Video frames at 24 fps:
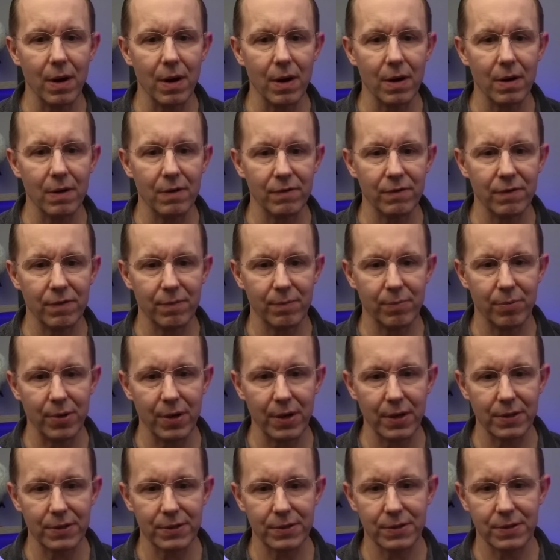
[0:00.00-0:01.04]
of
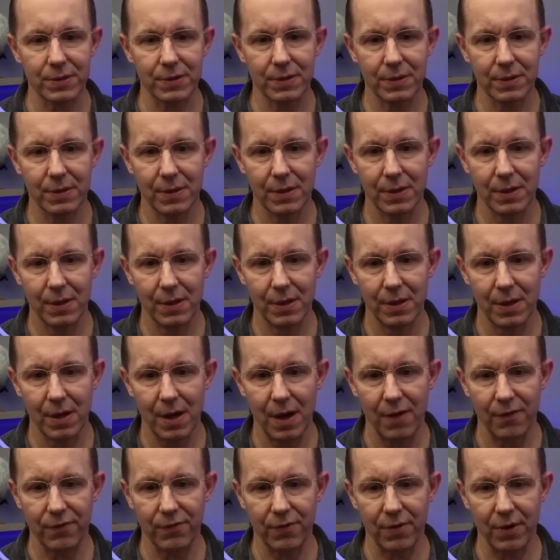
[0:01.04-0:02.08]
bricks
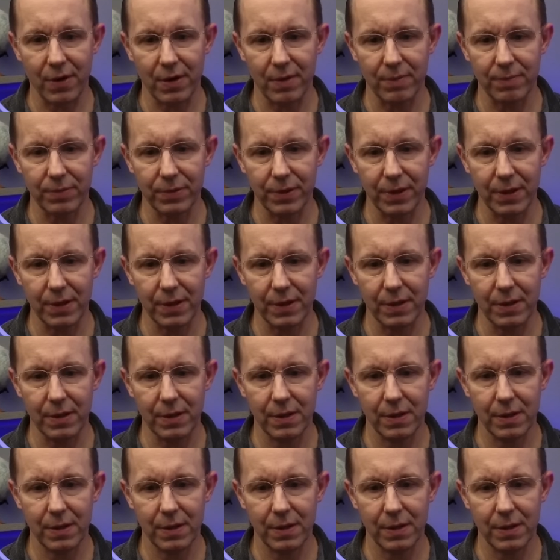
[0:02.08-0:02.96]
after I completed.